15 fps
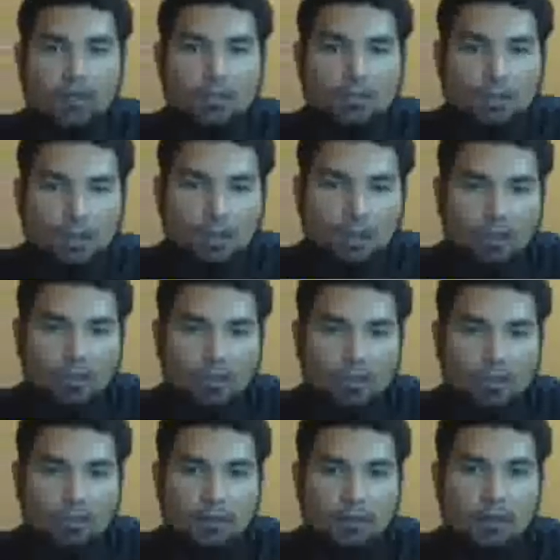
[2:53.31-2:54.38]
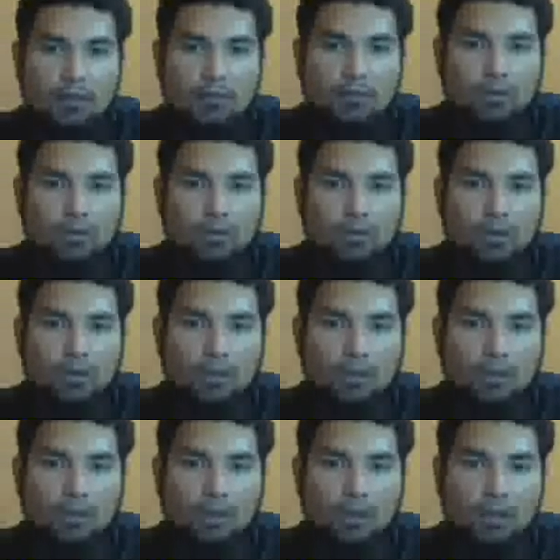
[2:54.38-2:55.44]
So how it so
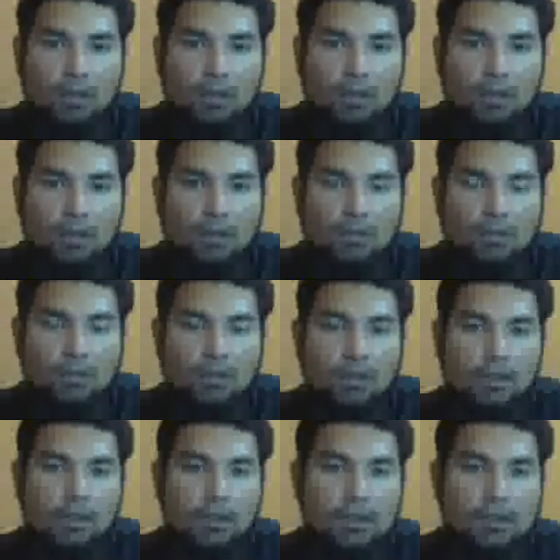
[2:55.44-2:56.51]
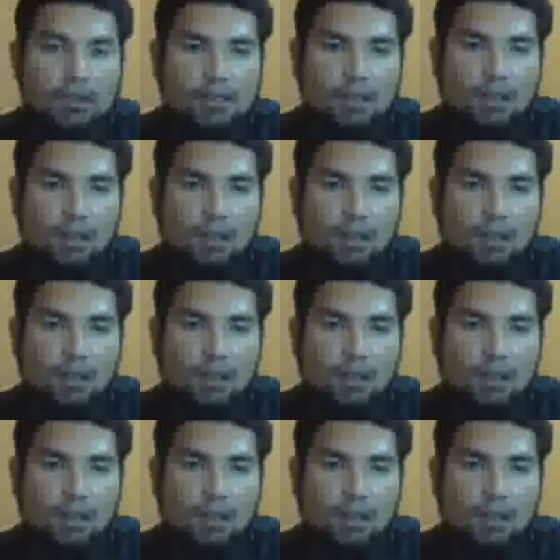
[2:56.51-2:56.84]
uh so this